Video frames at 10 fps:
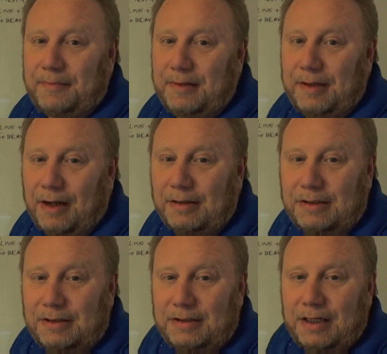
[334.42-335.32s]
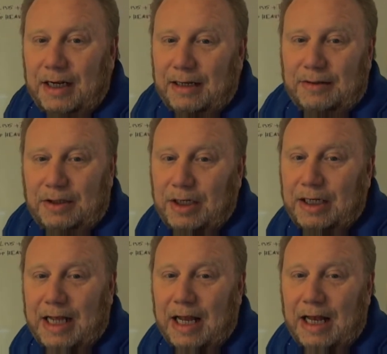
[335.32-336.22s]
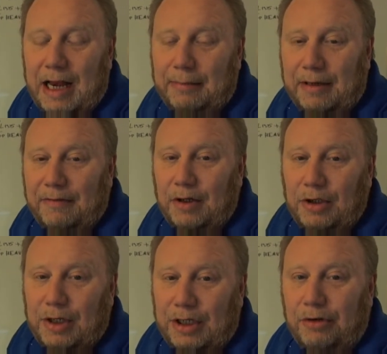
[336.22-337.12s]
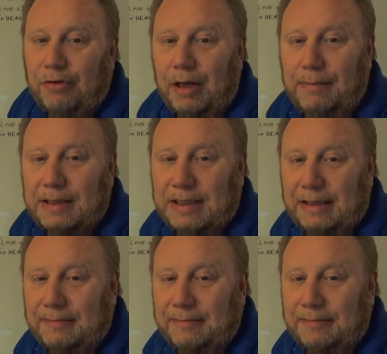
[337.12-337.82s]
well, you need to cut labor even though you think you're really busy.